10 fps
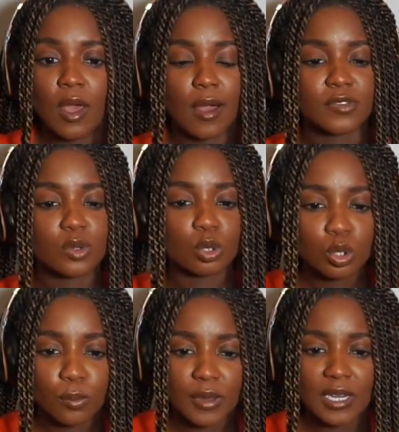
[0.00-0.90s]
of
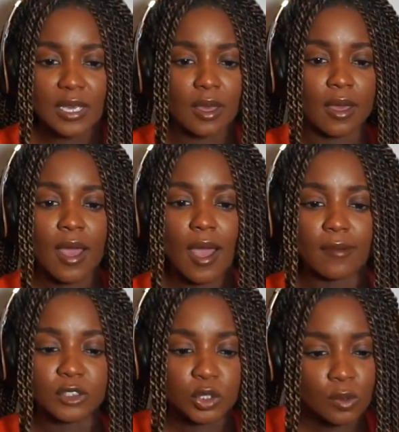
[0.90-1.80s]
social media,
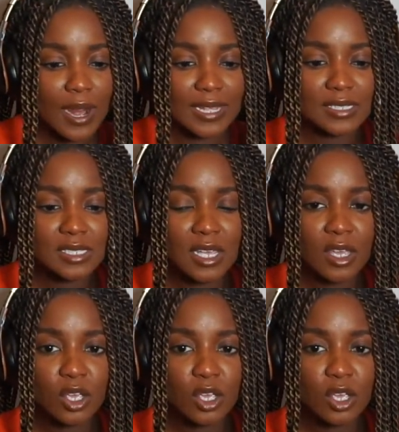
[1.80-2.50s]
of trends,